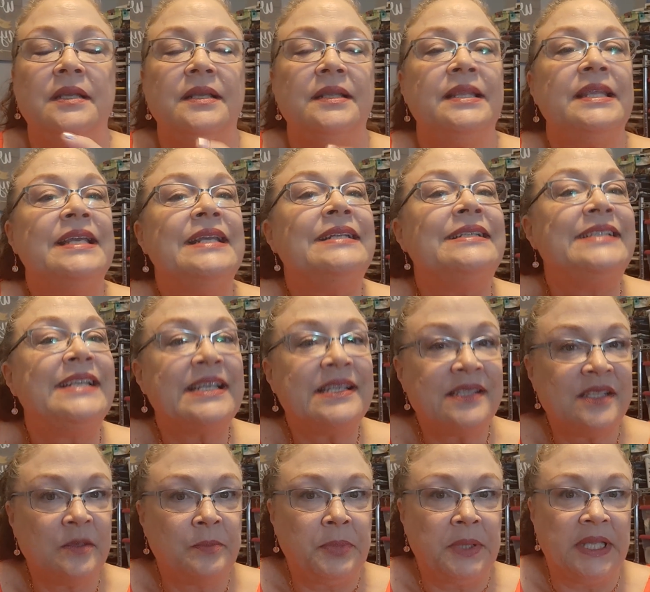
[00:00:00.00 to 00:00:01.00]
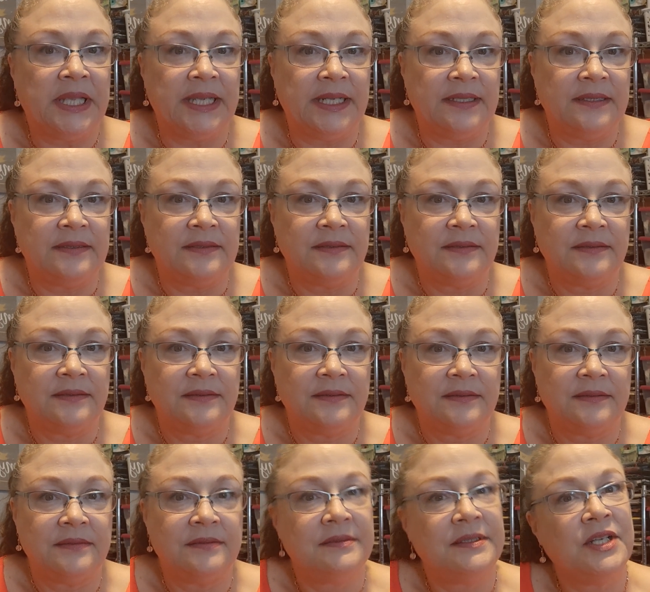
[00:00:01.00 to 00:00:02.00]
the discipline,
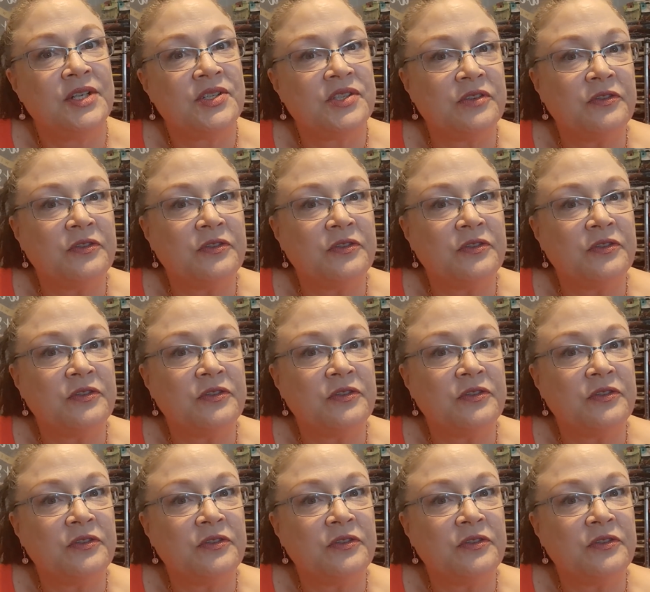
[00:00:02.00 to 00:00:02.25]
there's